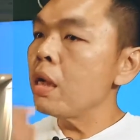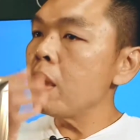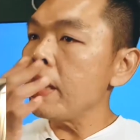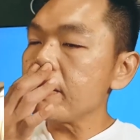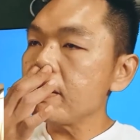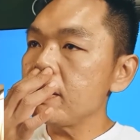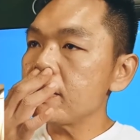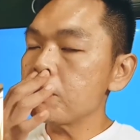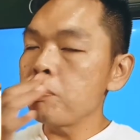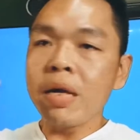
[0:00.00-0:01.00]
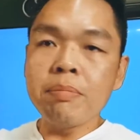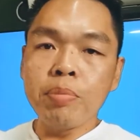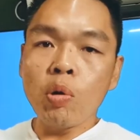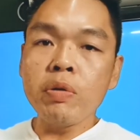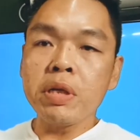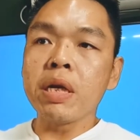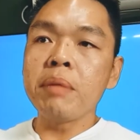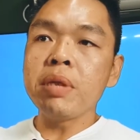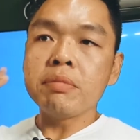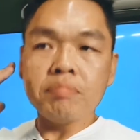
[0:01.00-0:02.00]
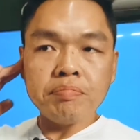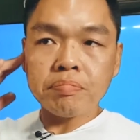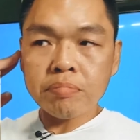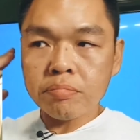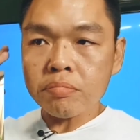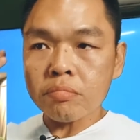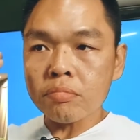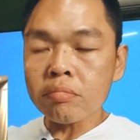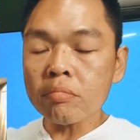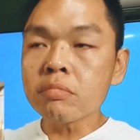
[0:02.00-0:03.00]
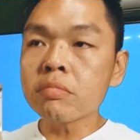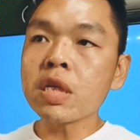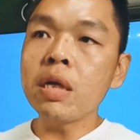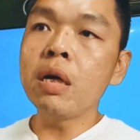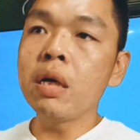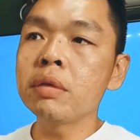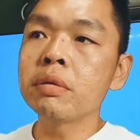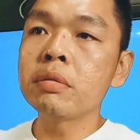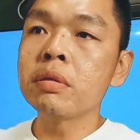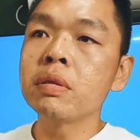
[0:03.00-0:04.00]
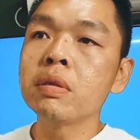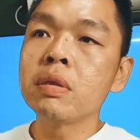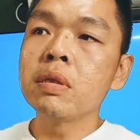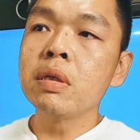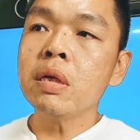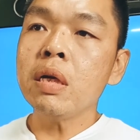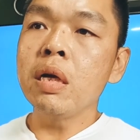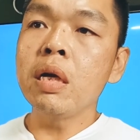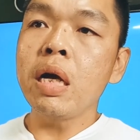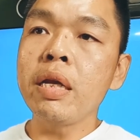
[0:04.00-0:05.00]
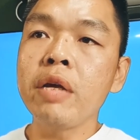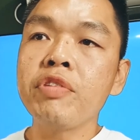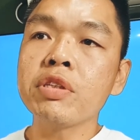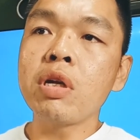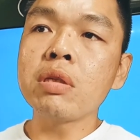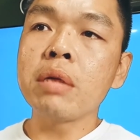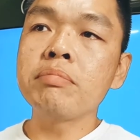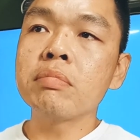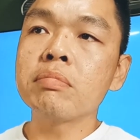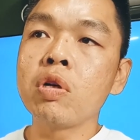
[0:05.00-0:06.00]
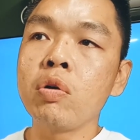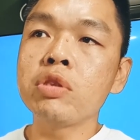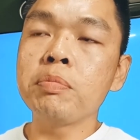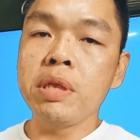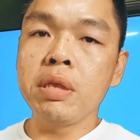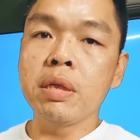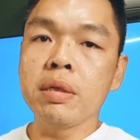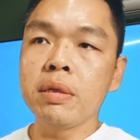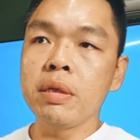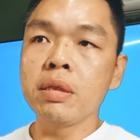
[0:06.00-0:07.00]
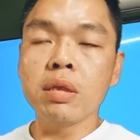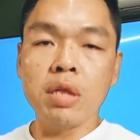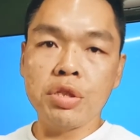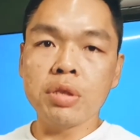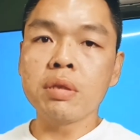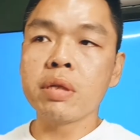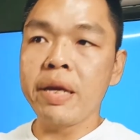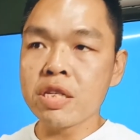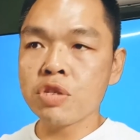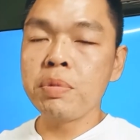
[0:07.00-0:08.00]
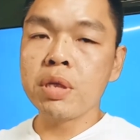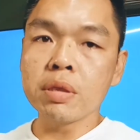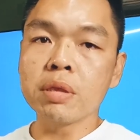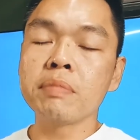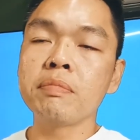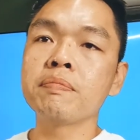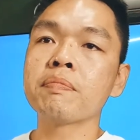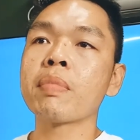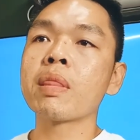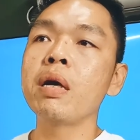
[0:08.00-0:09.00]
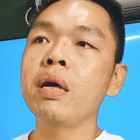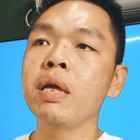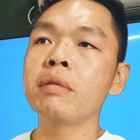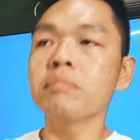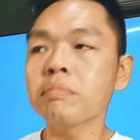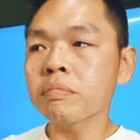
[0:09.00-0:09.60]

Like it's mind blowing. I mean, uh, uh, I never thought I'm going to be an international guest speaker, and